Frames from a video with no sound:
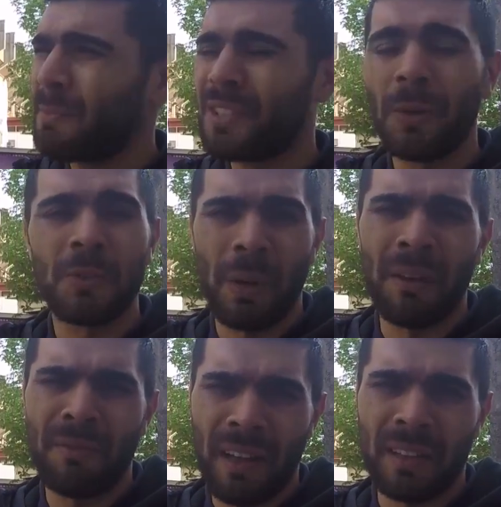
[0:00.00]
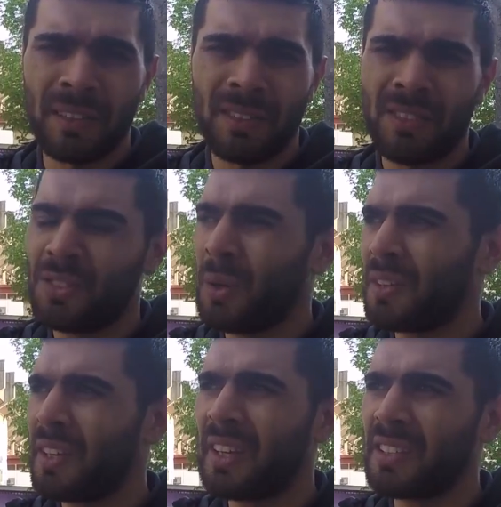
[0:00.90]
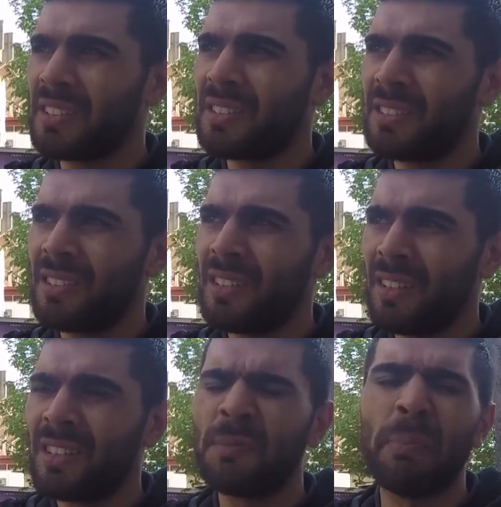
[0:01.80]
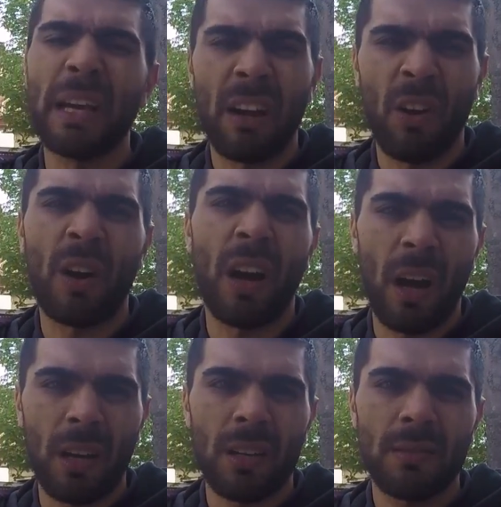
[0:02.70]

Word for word: Still spitting feathers, so I think it's Biero o'clock.